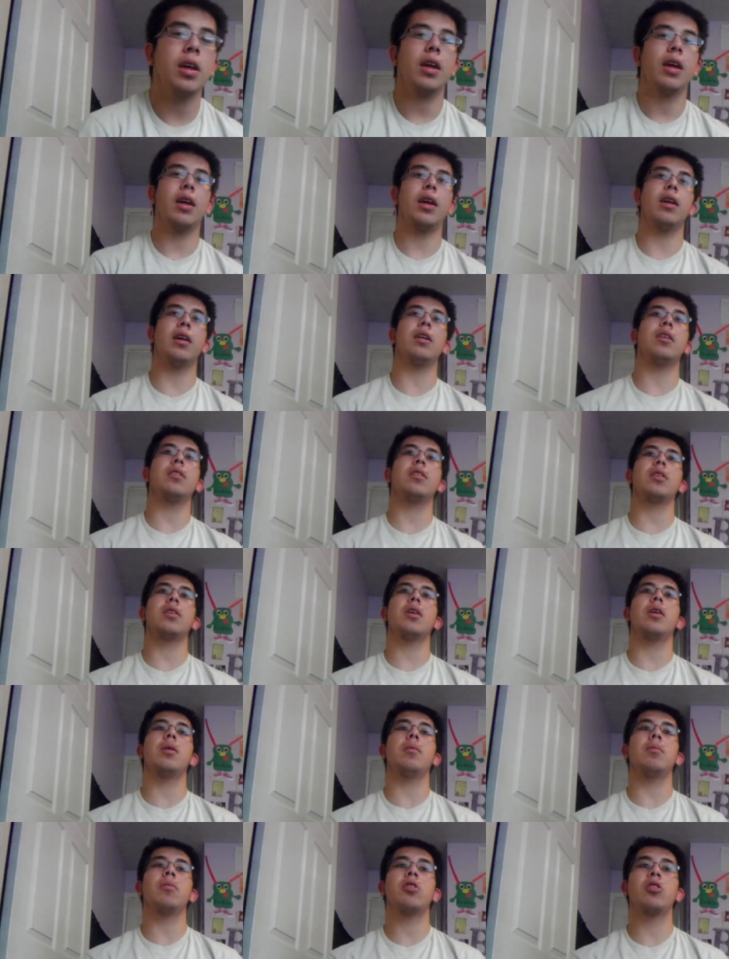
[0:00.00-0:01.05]
is
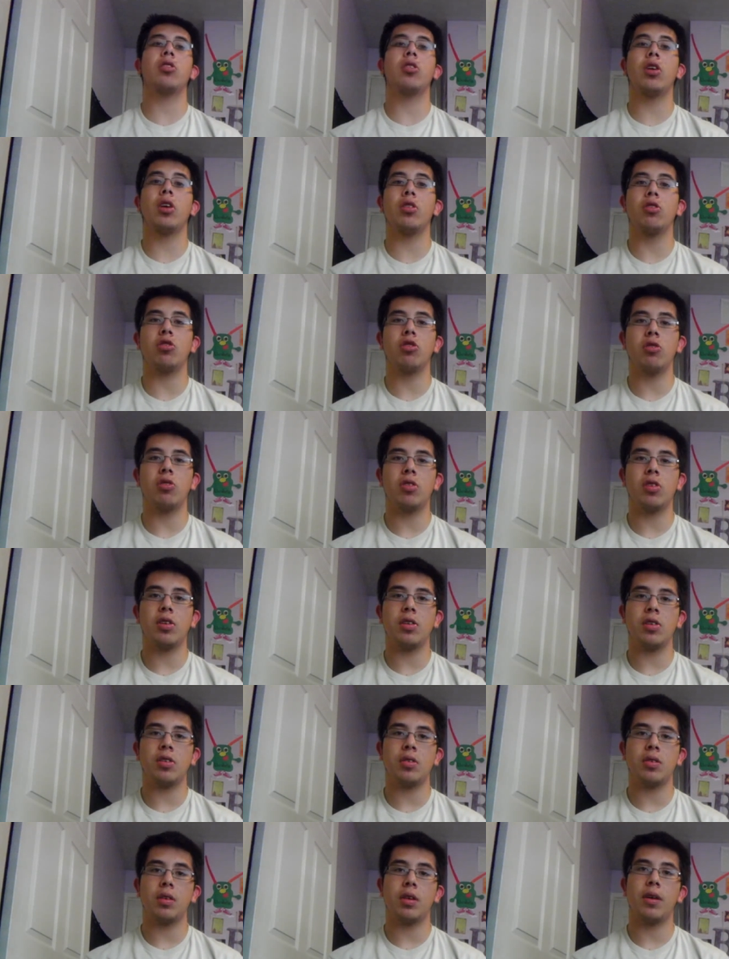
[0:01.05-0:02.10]
certain
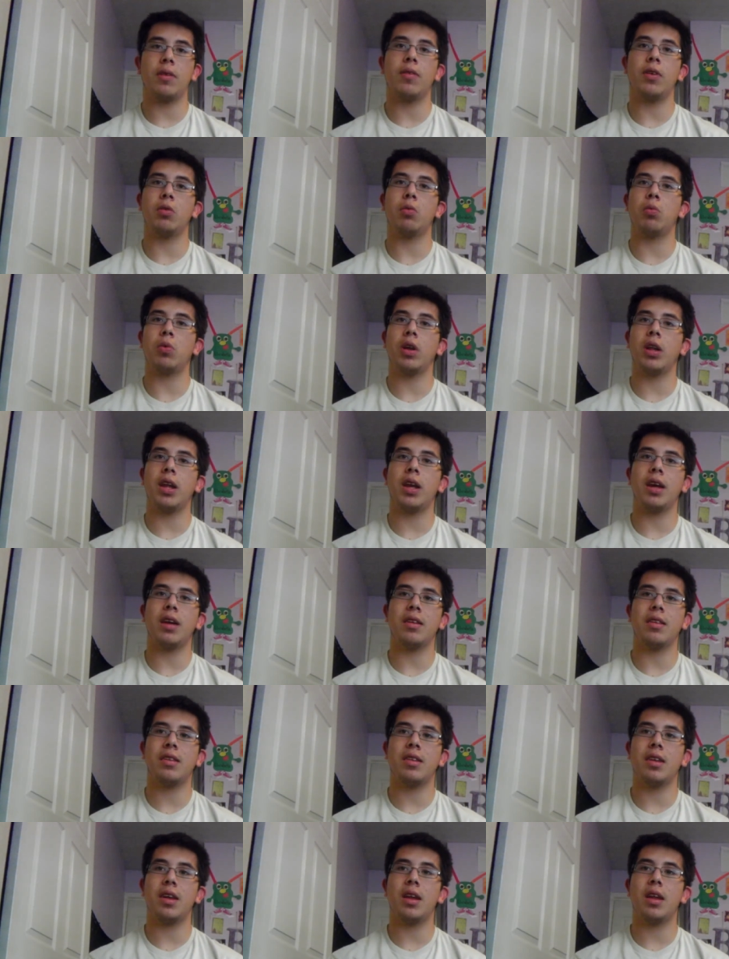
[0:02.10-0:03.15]
juices. If it's really
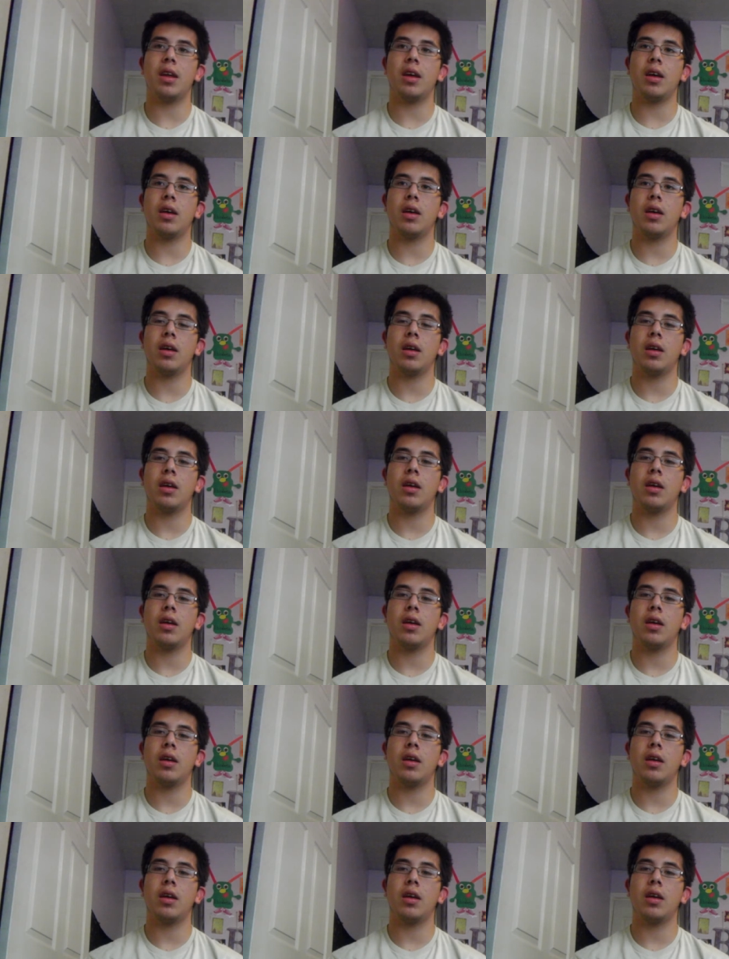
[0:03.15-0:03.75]
acidic,